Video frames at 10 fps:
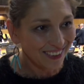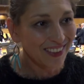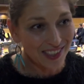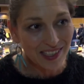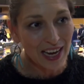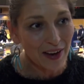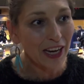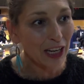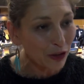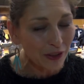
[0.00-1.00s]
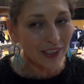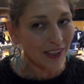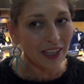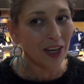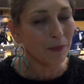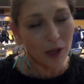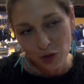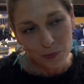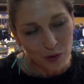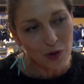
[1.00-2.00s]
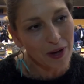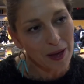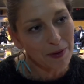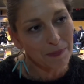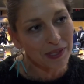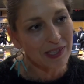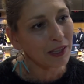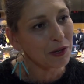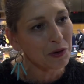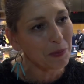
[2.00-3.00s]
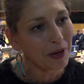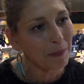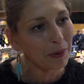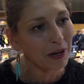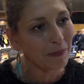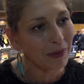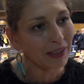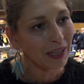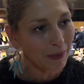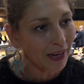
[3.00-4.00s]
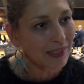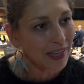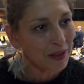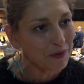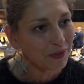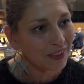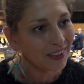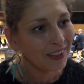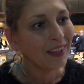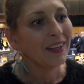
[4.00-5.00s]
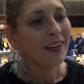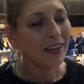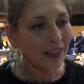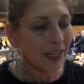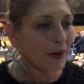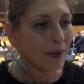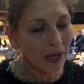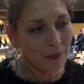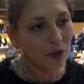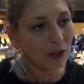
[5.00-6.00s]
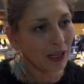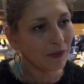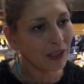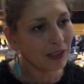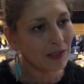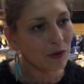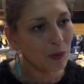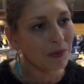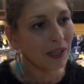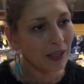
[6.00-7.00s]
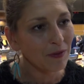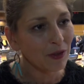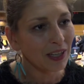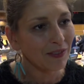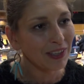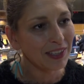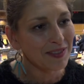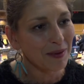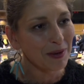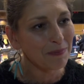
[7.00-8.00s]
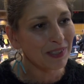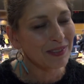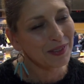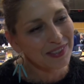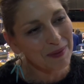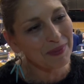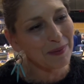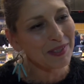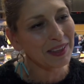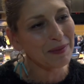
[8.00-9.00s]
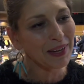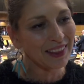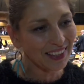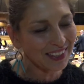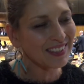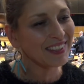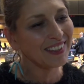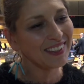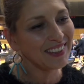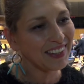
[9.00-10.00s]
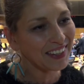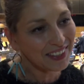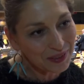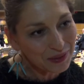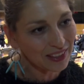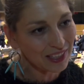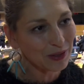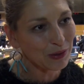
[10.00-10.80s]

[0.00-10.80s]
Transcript: This is how I learned that there are much more Roma MEPs in the European Parliament than myself. And now I'm working with these groups and I'm working with these MEPs. So sometimes in the bad things, there are good things